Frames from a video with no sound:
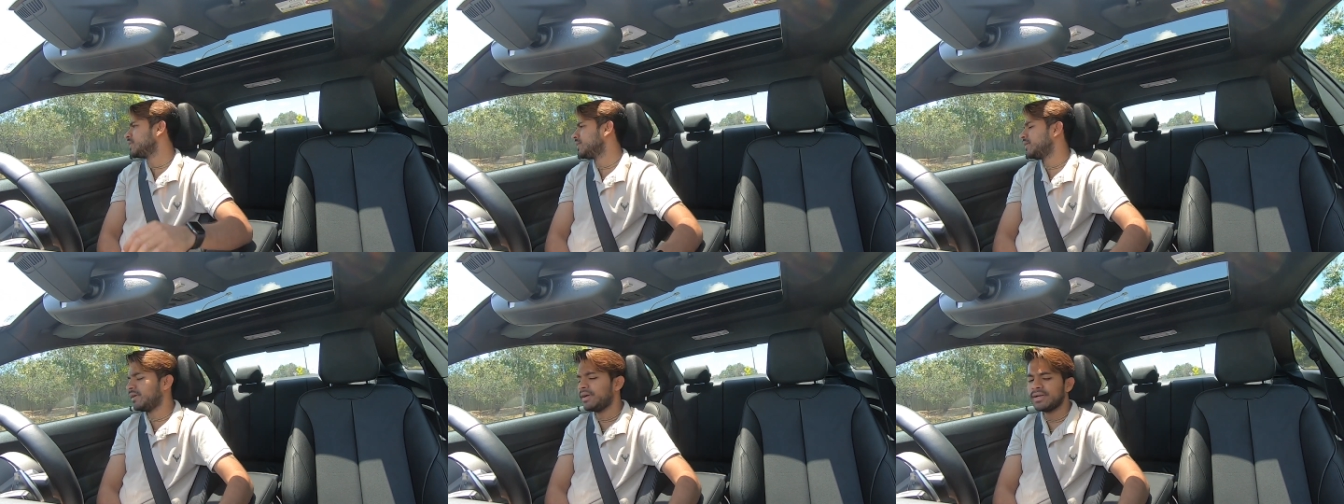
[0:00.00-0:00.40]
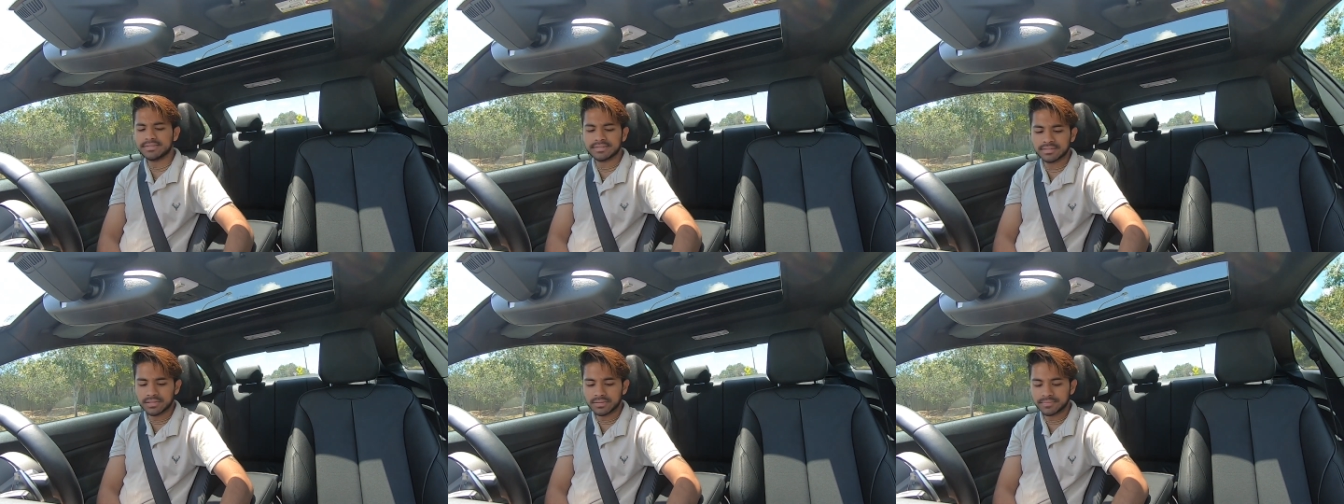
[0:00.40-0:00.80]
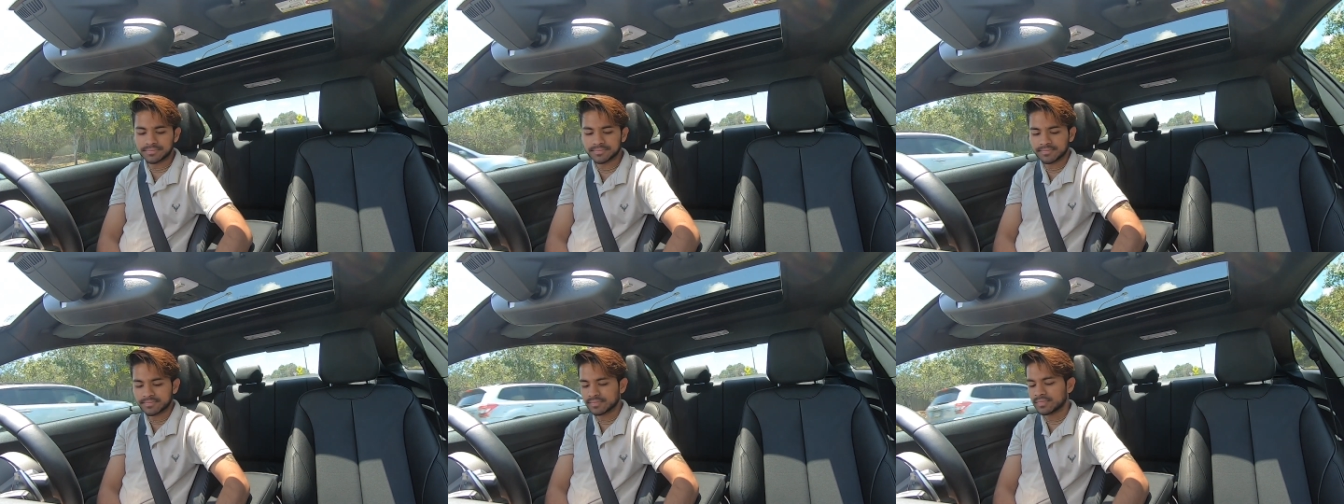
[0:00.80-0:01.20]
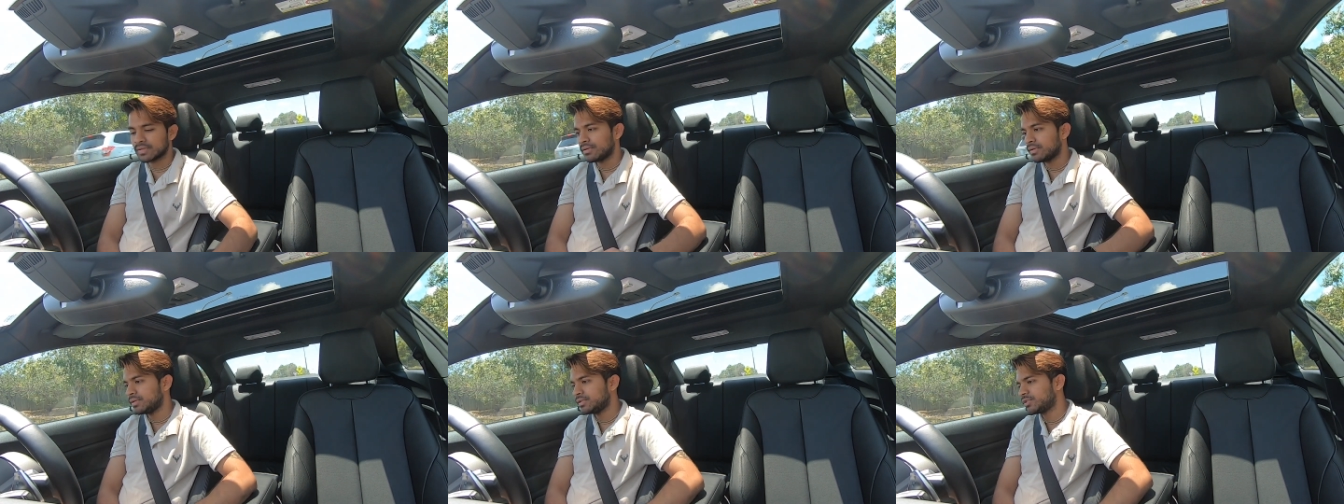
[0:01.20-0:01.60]
Alright, so
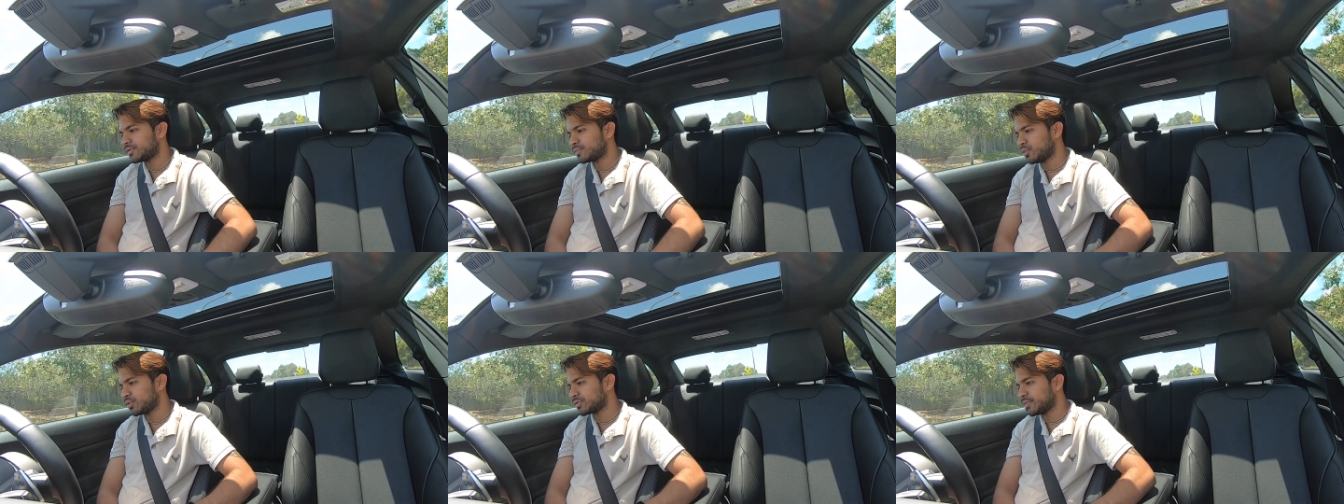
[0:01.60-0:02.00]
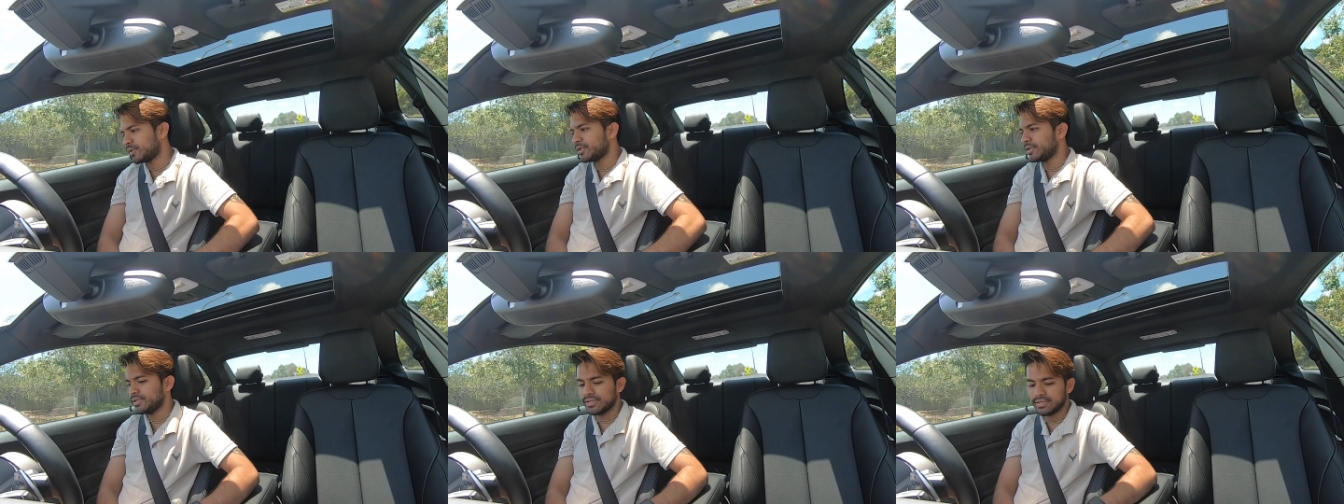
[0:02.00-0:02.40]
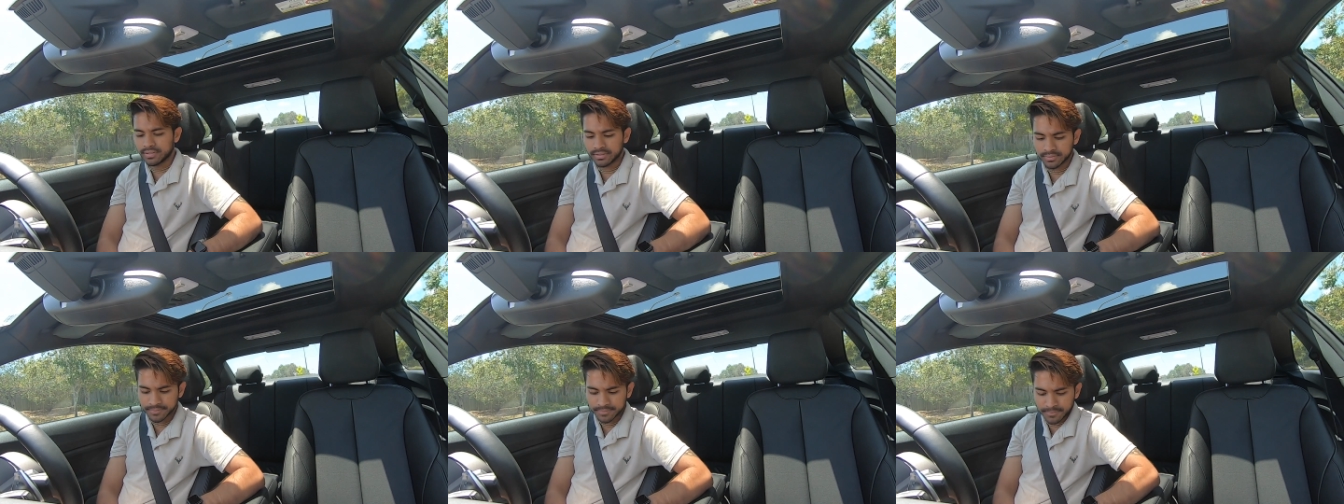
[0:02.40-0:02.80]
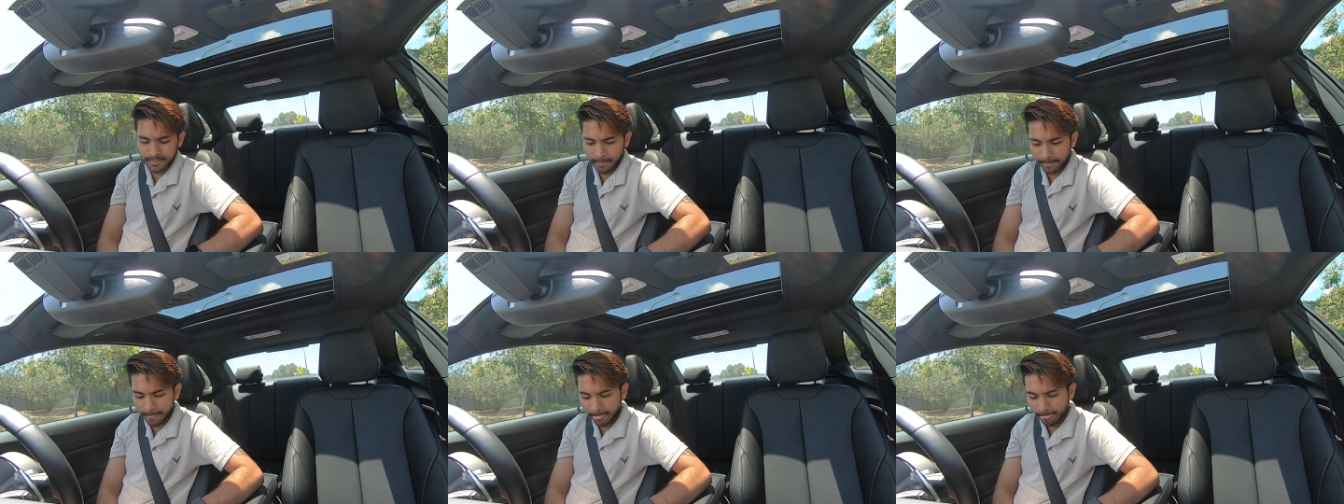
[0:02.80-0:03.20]
sports mode,
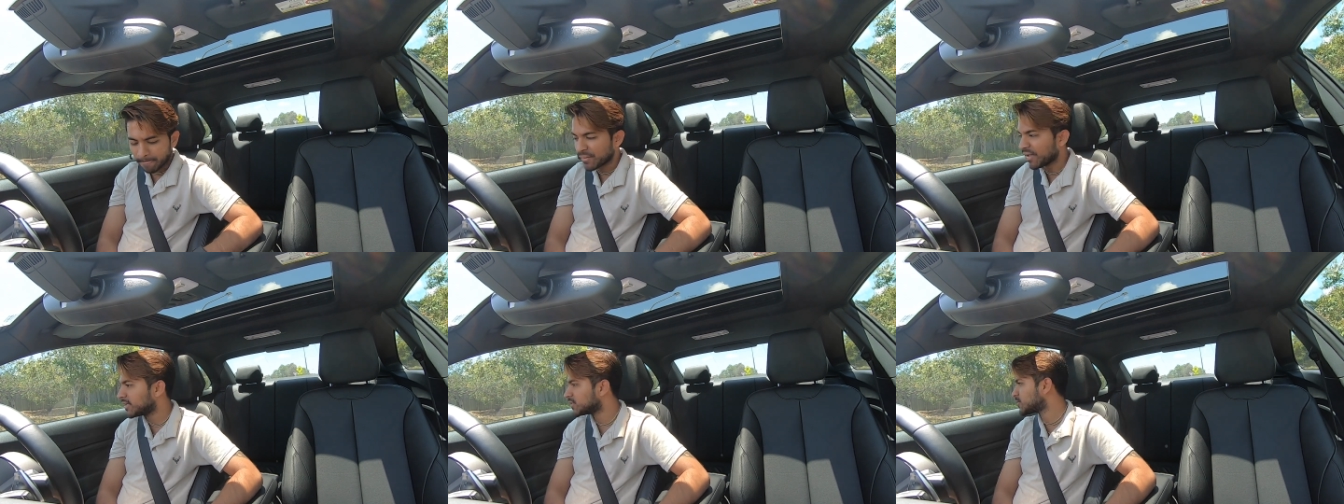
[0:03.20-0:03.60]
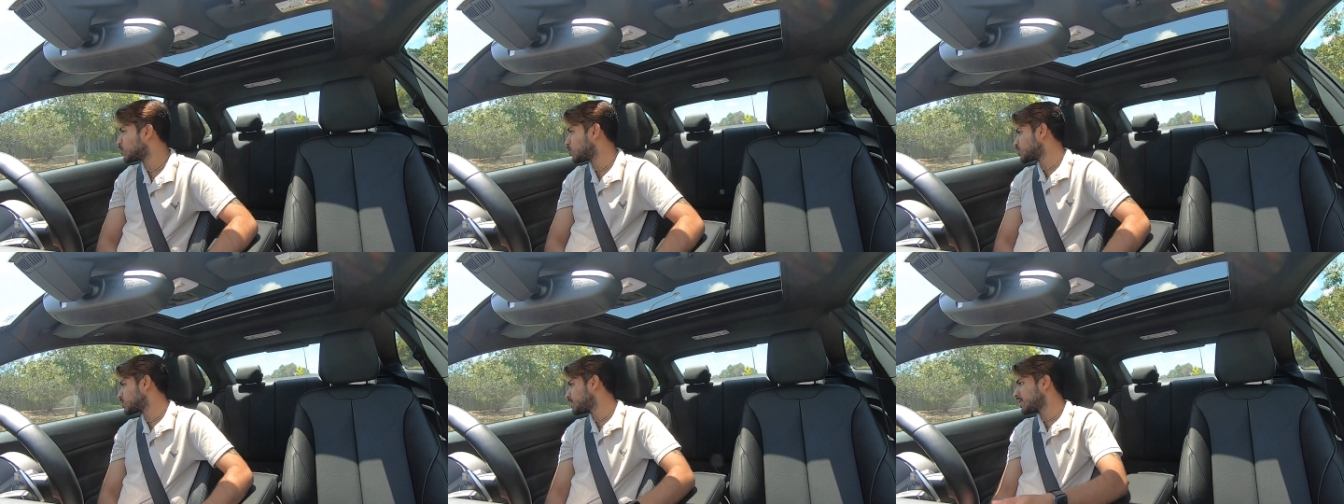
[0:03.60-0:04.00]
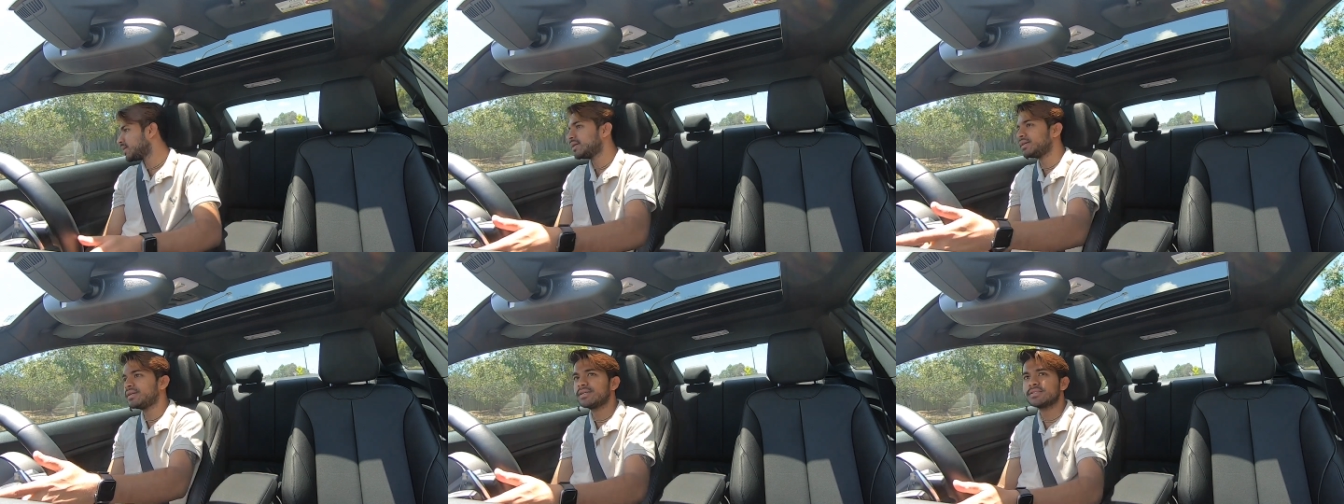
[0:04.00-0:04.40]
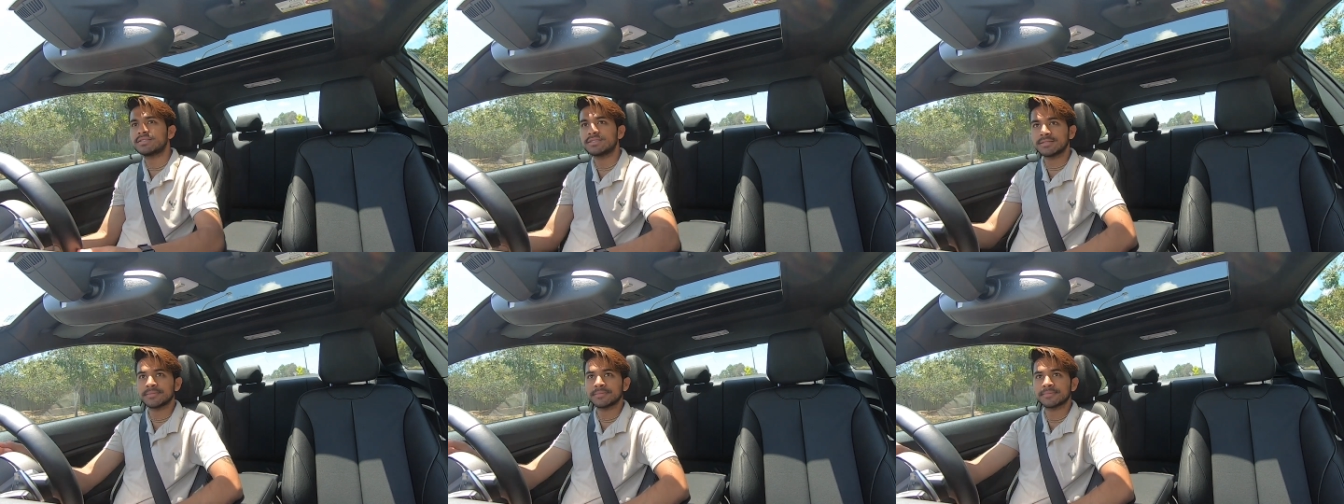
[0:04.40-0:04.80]
sports
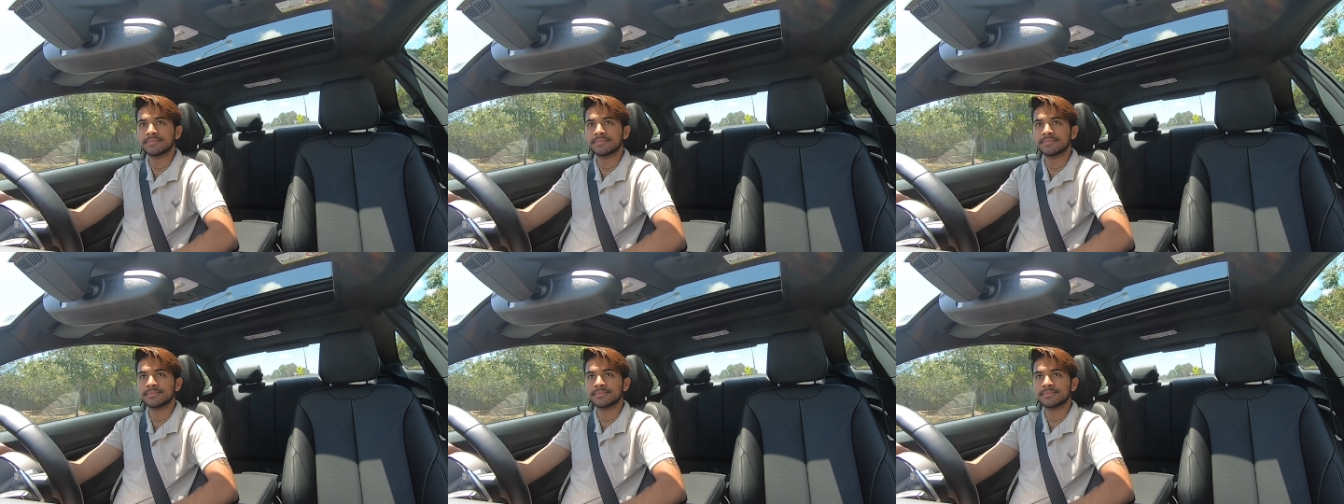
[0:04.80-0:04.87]
plus.